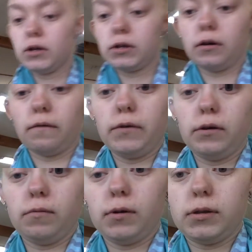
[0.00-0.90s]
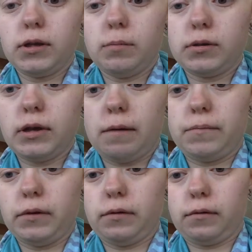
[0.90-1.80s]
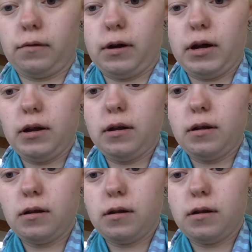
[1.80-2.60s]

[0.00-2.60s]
So if you double tap the screen,